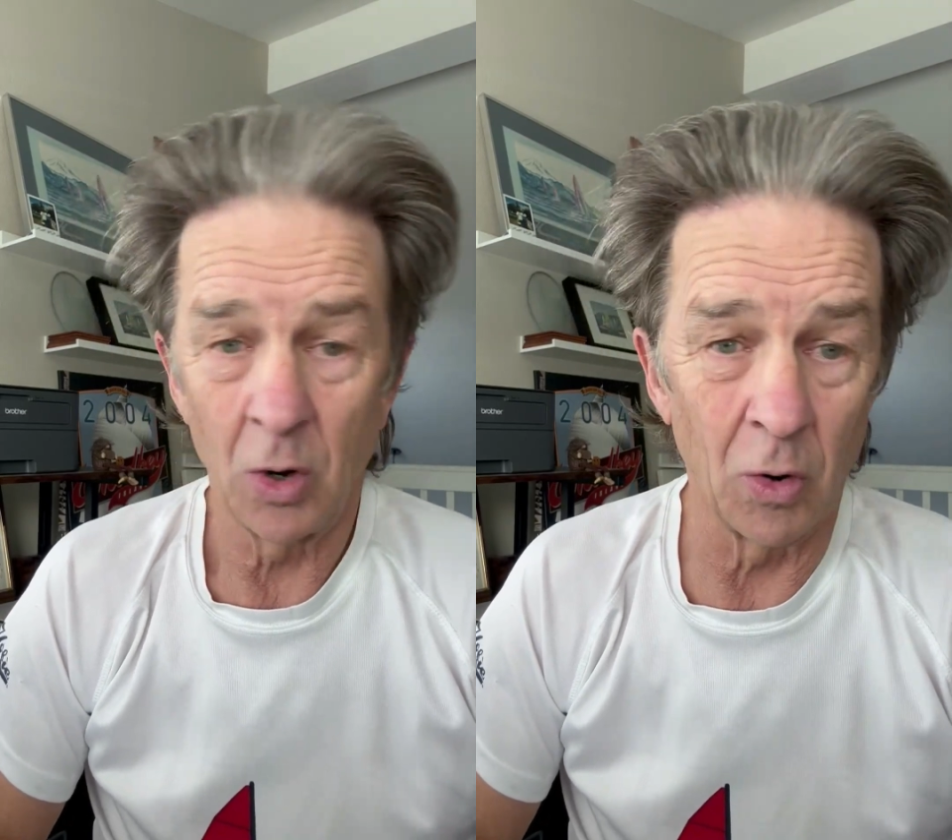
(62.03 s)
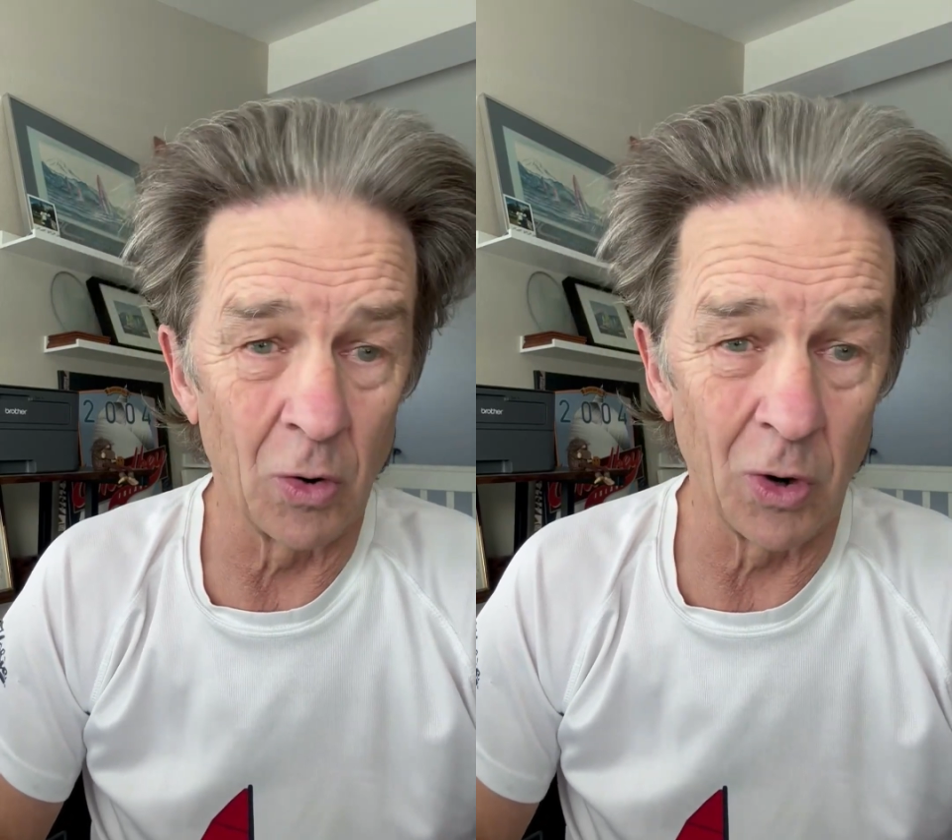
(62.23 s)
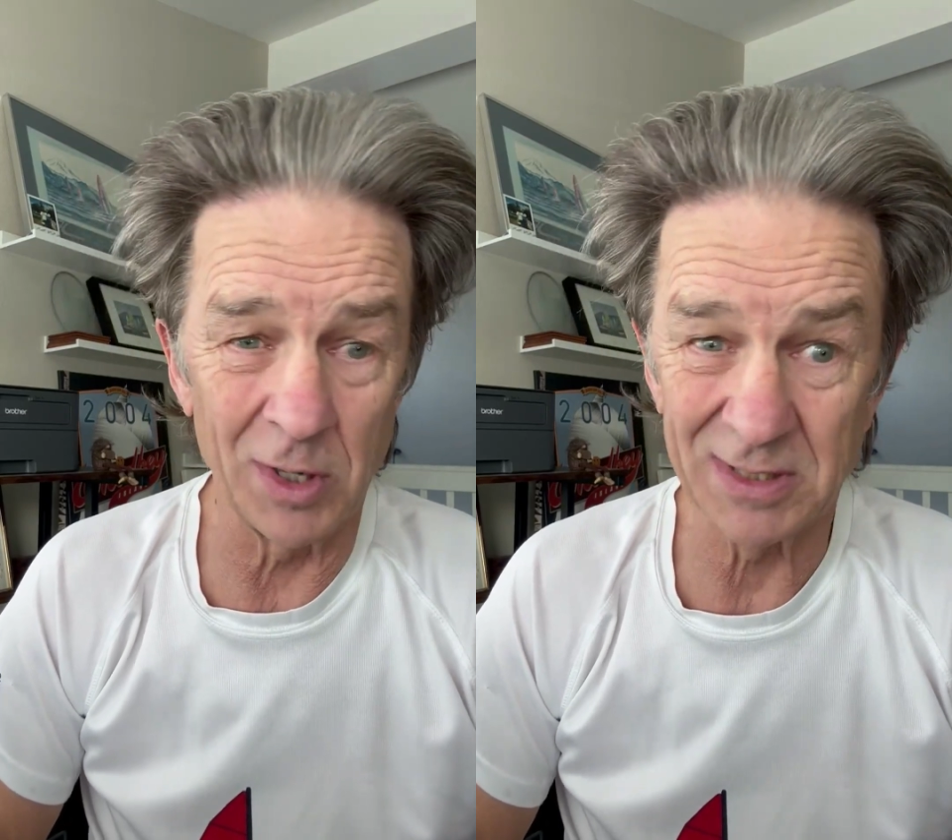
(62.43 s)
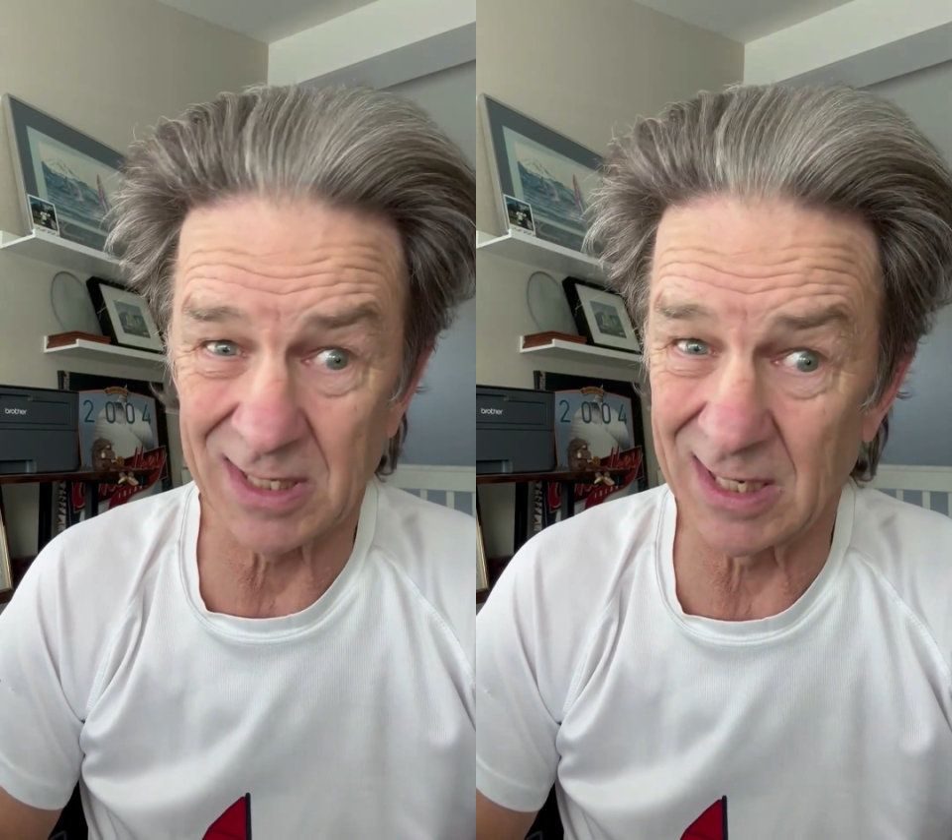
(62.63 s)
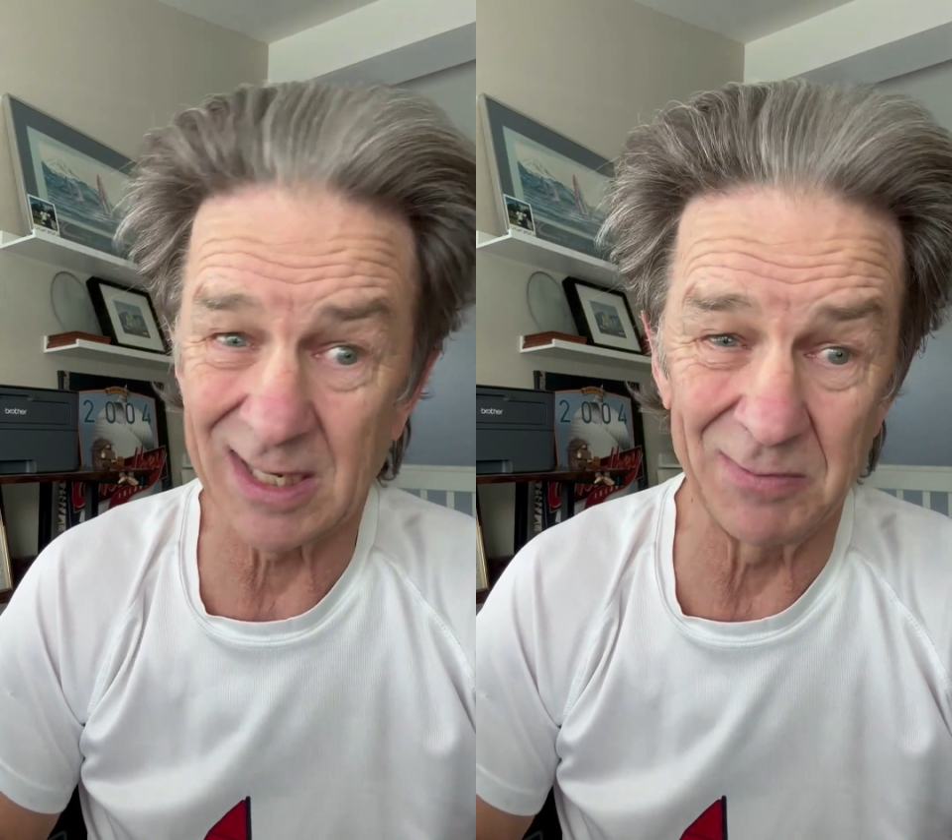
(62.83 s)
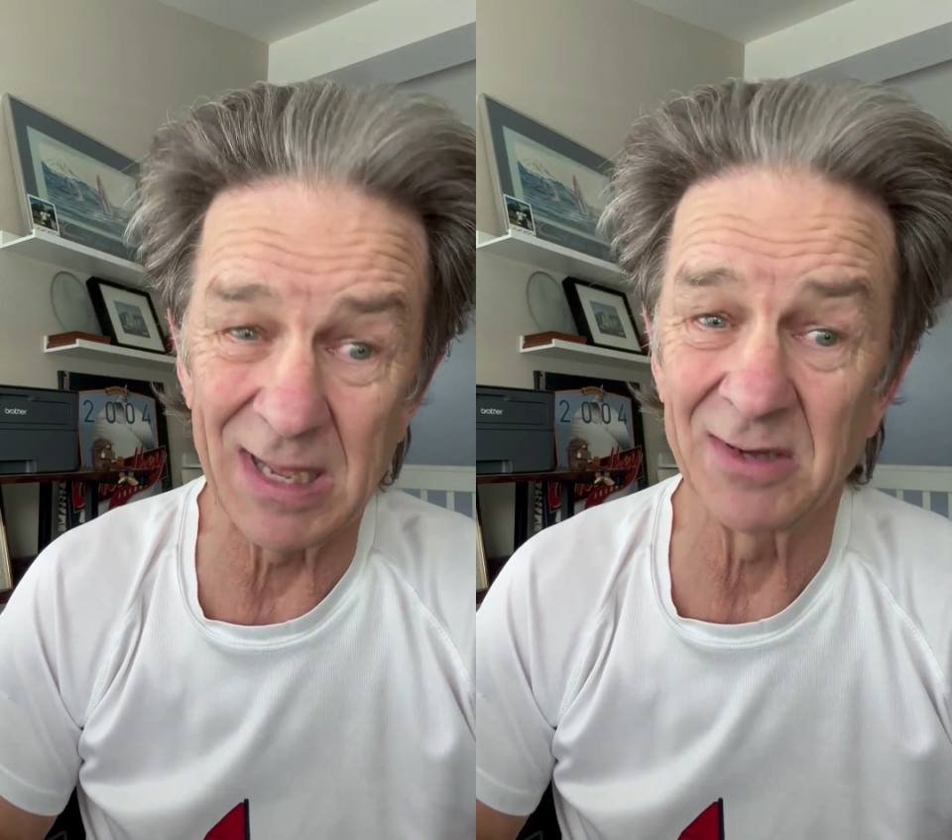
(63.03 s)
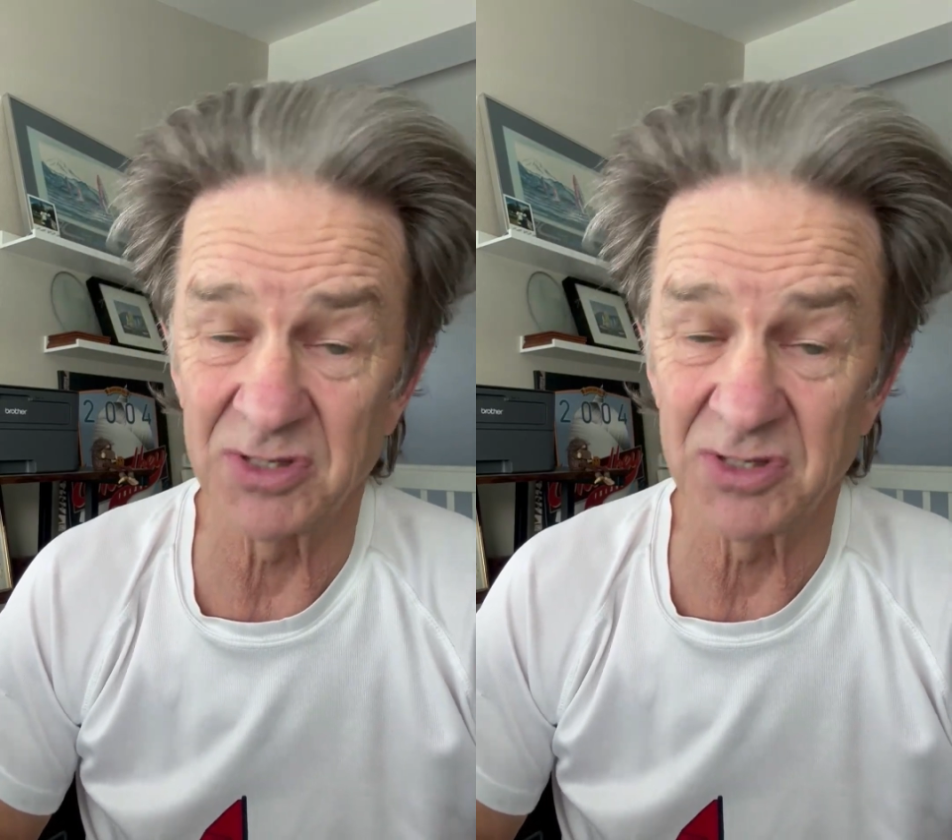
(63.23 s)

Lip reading: or it's going to come down